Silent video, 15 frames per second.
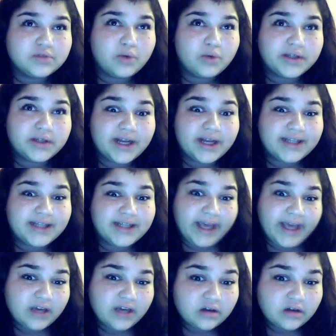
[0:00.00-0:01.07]
one that I
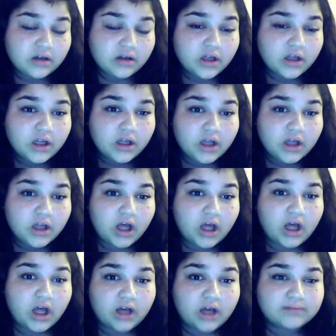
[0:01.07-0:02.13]
like.
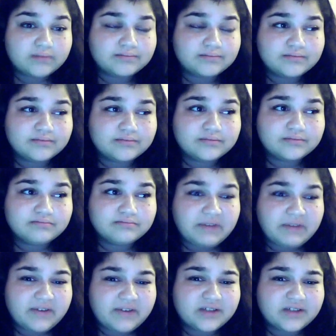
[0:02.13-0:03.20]

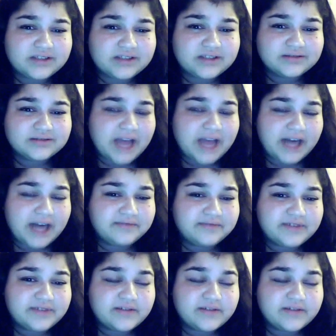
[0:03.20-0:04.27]
My favorite kind of
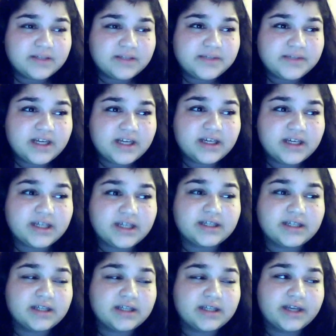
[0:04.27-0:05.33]
favorite lipstick
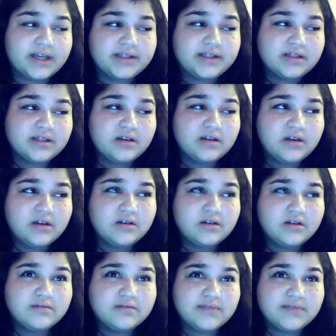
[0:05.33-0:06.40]
is
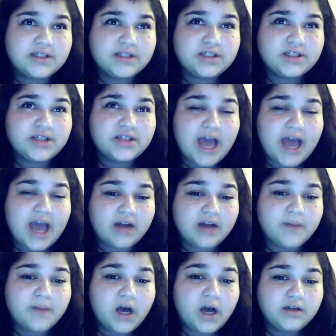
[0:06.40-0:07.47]
Miss
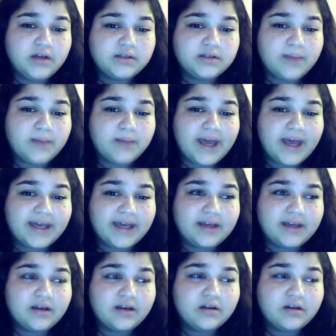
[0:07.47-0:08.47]
Chatterbox by